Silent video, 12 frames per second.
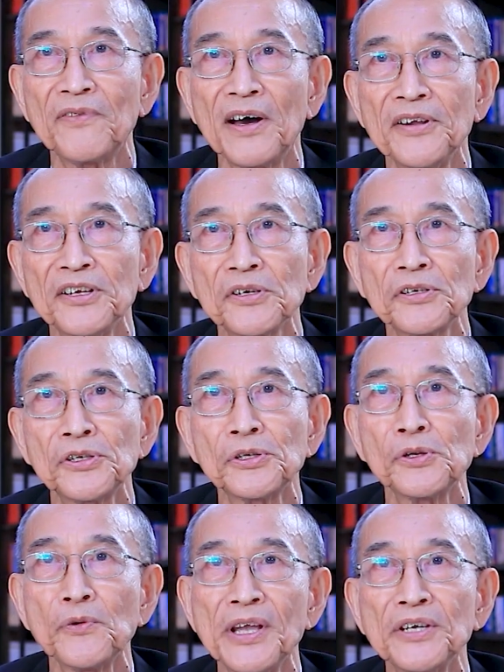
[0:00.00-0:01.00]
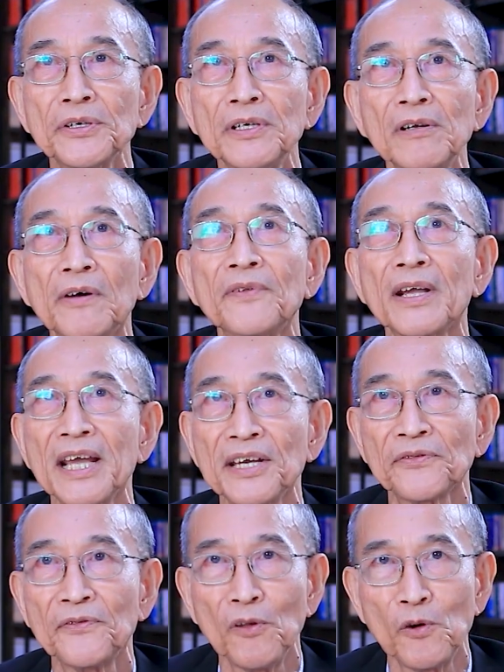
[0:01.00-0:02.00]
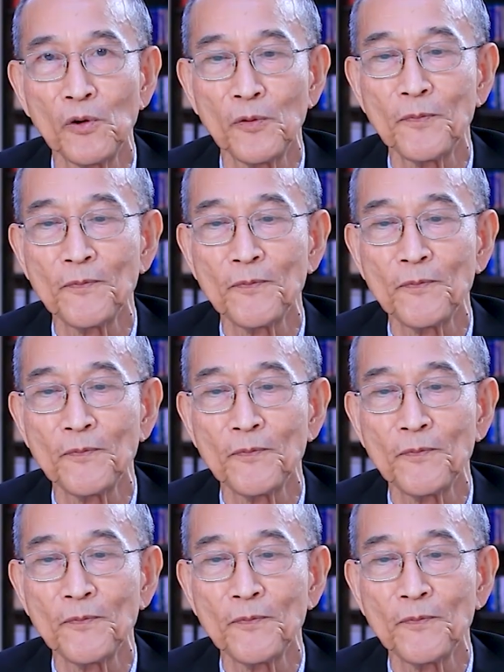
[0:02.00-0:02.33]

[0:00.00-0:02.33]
financial situation of the cash flow.